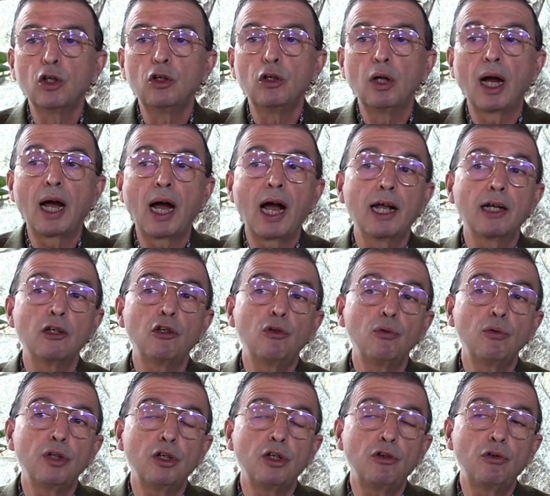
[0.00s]
and to
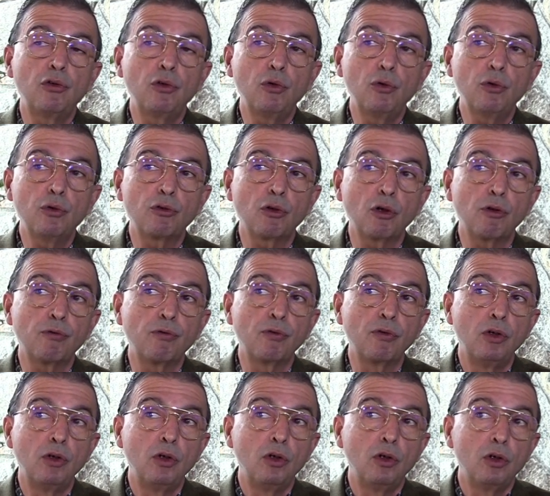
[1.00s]
the truth of
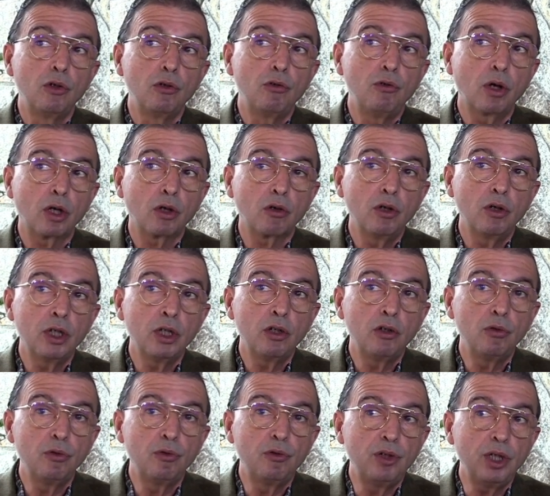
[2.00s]
you are going to
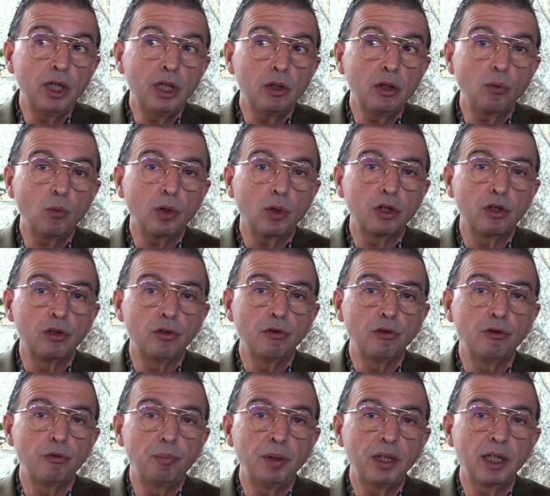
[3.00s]
think what you
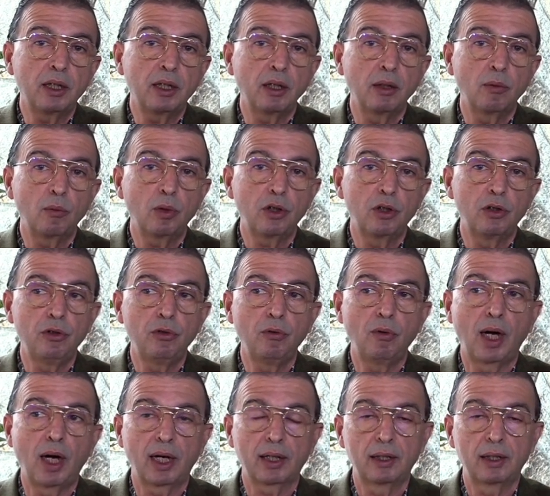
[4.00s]
speak, what you
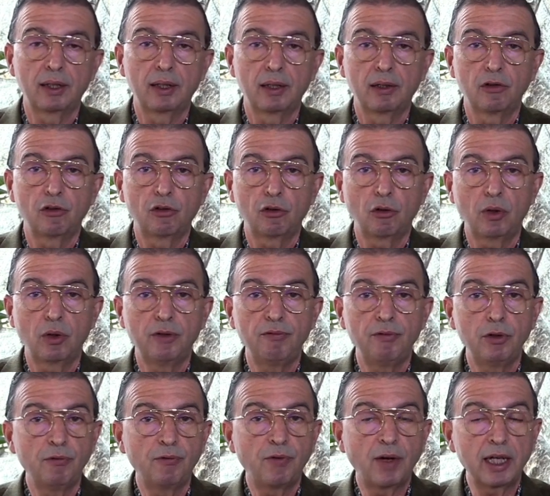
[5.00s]
act. So if you
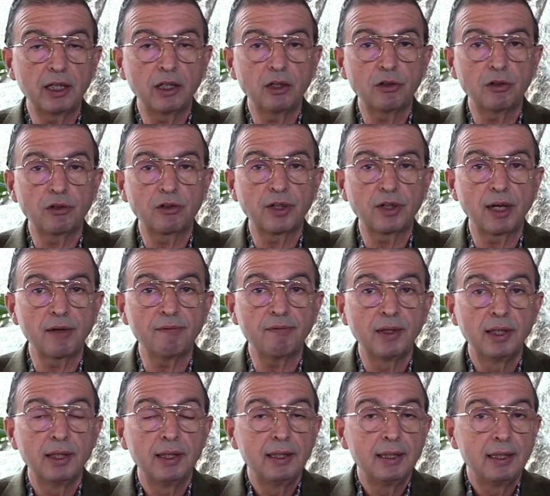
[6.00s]
find yourself
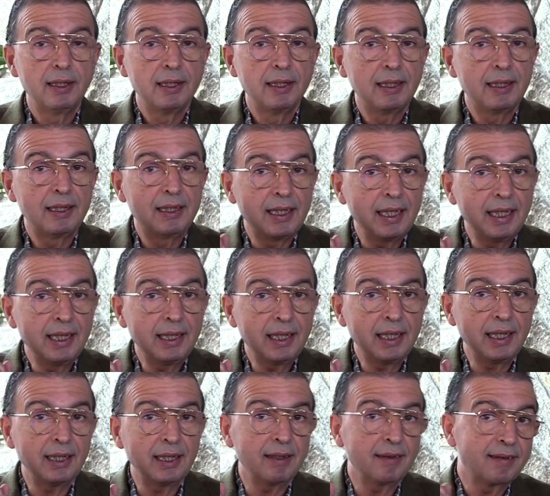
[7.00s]

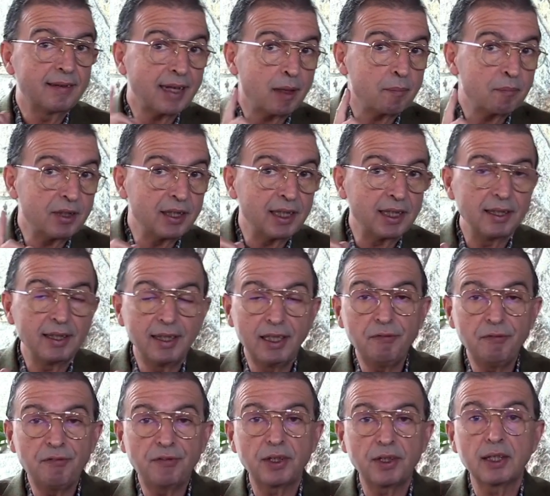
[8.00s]
thinking something
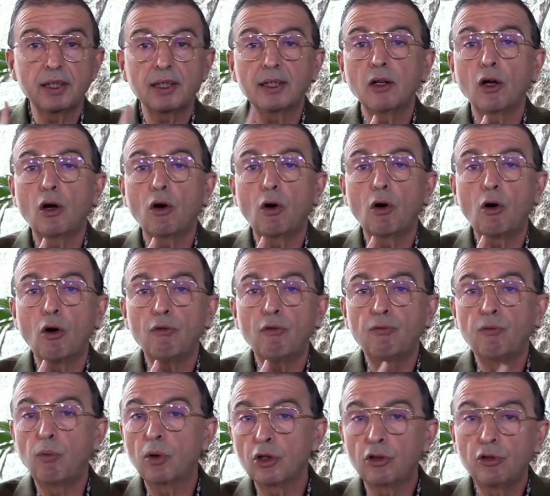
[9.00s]
different of
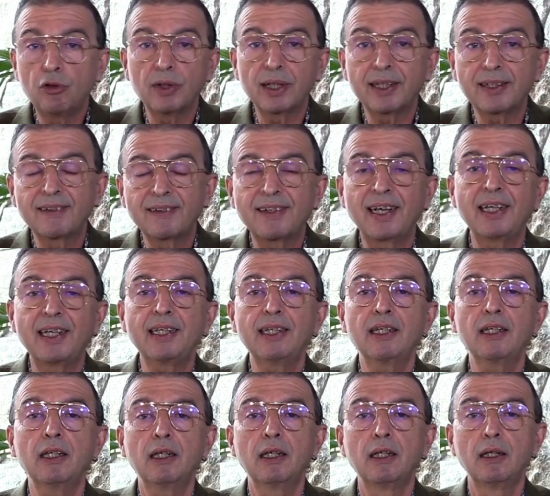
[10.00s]
what you are saying,
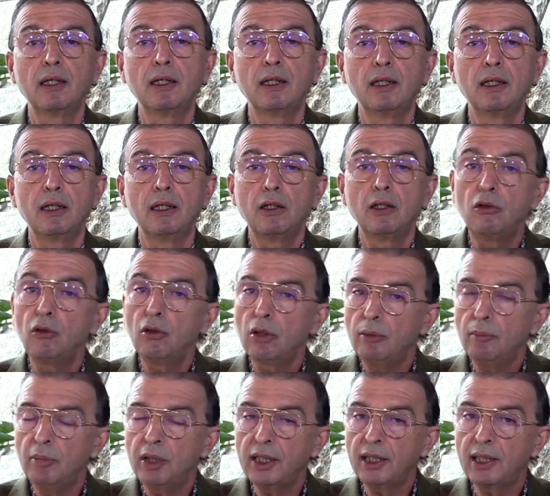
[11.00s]
you
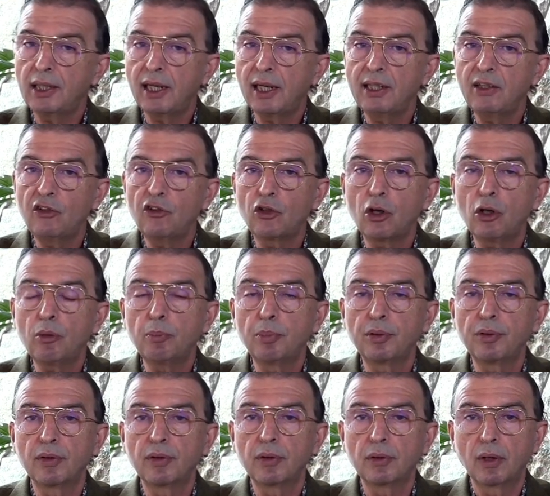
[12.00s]
immediately stop
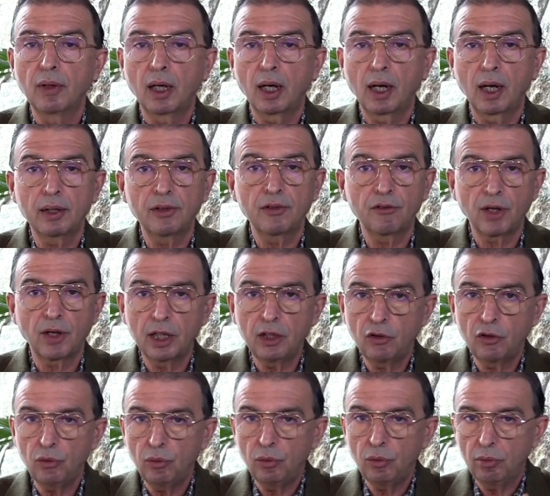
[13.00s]
and try
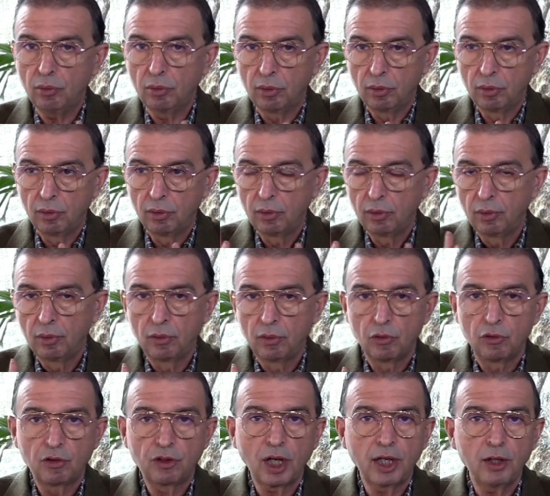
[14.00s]
to
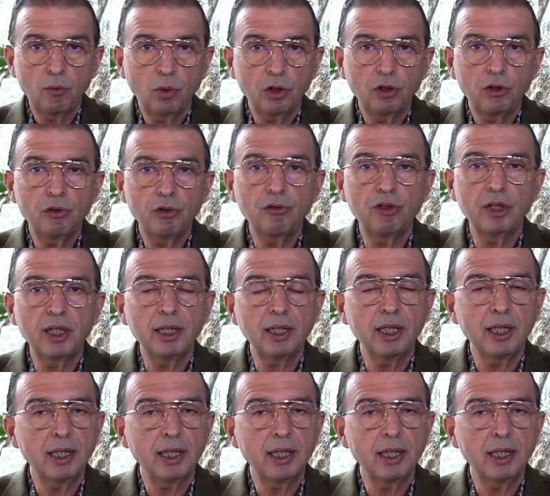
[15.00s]
Say what you think in a